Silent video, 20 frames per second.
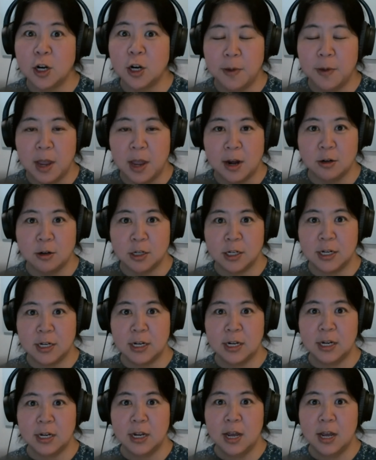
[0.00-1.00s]
of
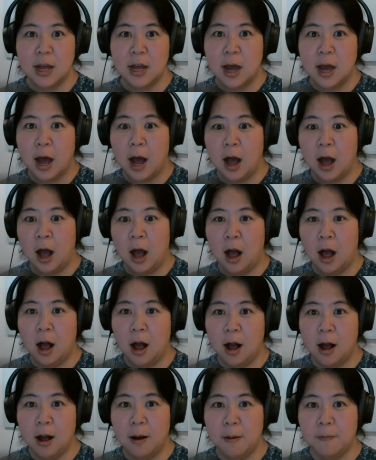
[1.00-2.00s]
energy,
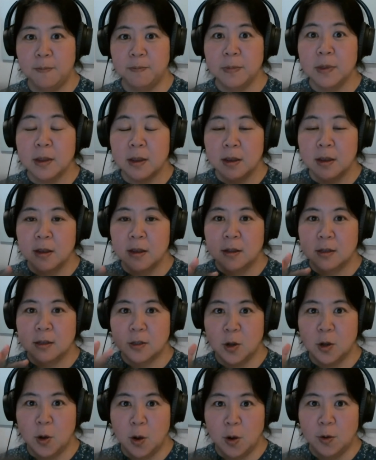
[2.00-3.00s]

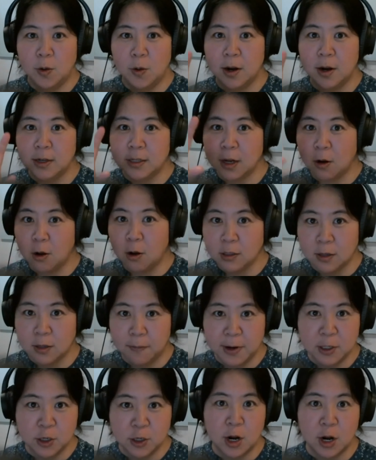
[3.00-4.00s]
So there's a
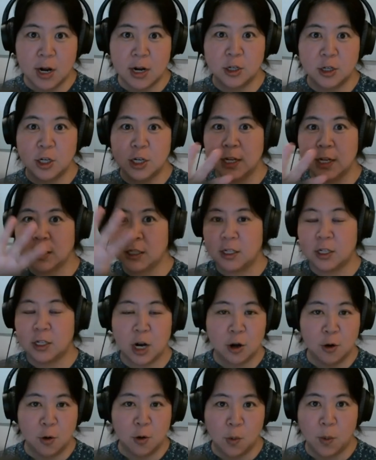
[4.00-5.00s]
conservation energy that's
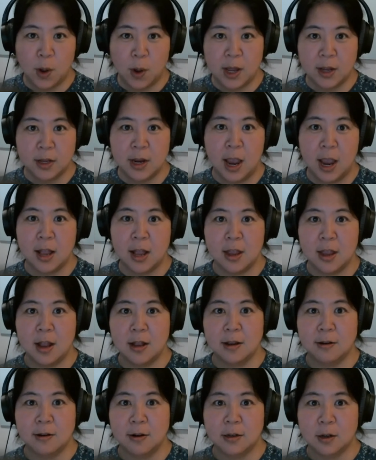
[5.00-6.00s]
general one, and
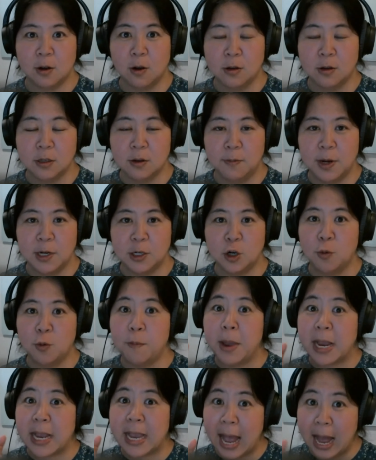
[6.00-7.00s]
then there's a conservation of
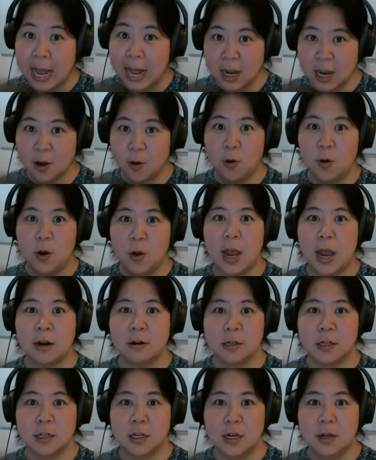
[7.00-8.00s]
mechanical
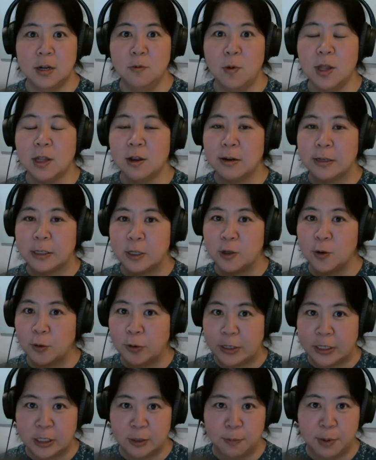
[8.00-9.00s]
energy when there's no
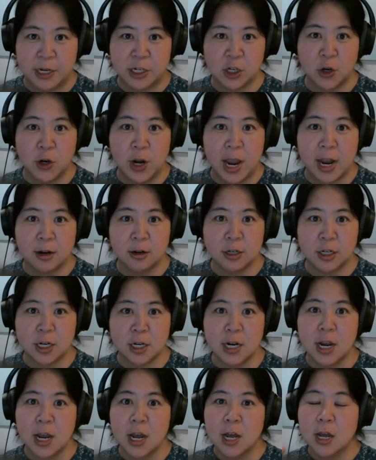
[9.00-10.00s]
dissipation
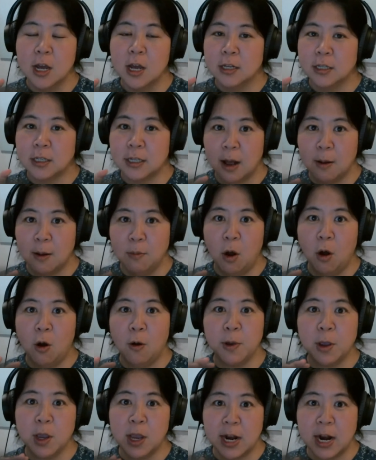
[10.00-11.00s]
energy. Sum
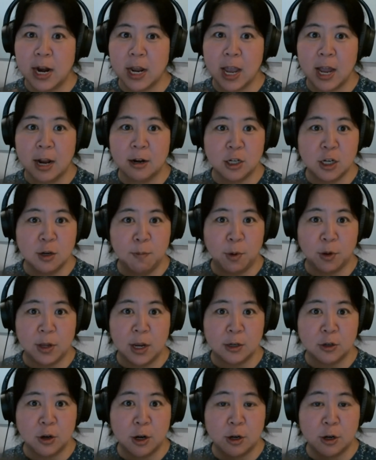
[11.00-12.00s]
of kinetic energy and
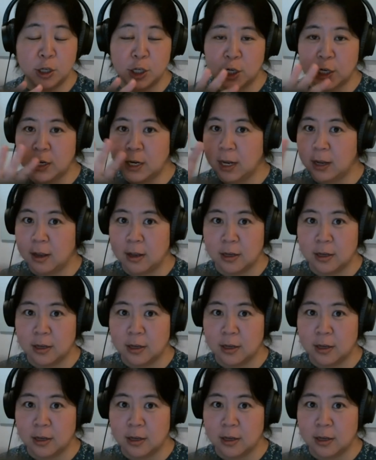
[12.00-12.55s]
potential energy